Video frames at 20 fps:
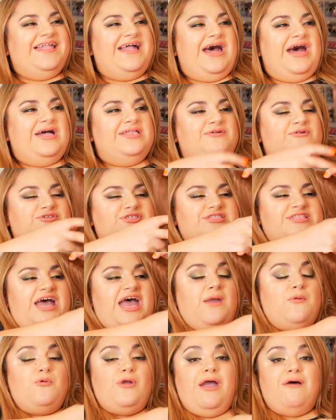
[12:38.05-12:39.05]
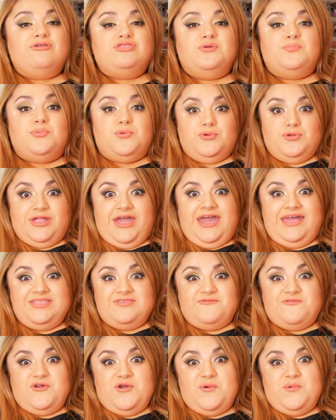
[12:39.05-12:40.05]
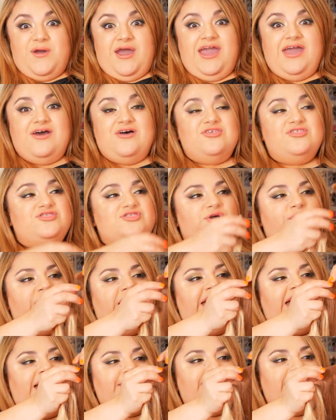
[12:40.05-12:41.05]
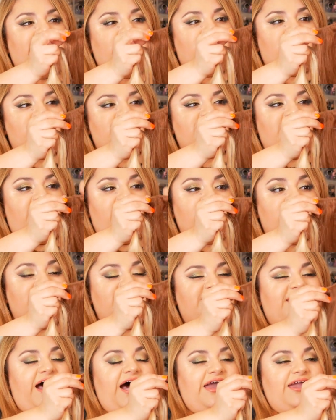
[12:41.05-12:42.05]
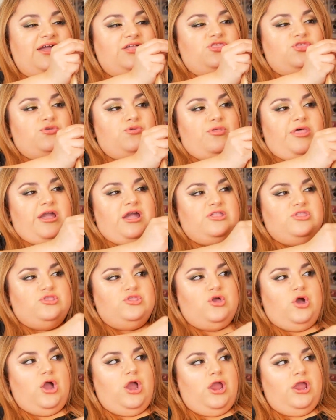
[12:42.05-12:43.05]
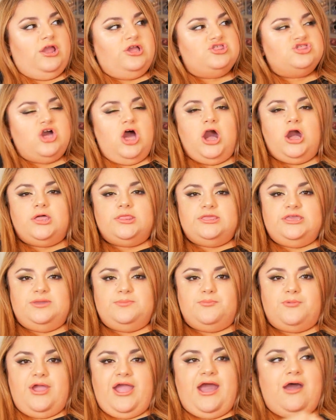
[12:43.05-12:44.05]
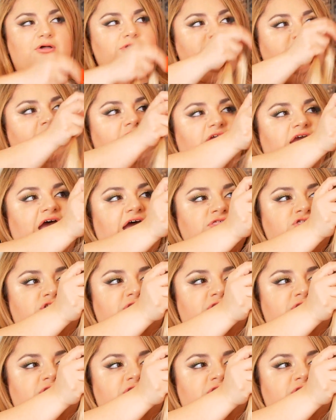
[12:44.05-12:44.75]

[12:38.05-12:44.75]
And there was a time where I was a brunette for a while, so I had my hairstylist dye it to like a dark chocolatey brown.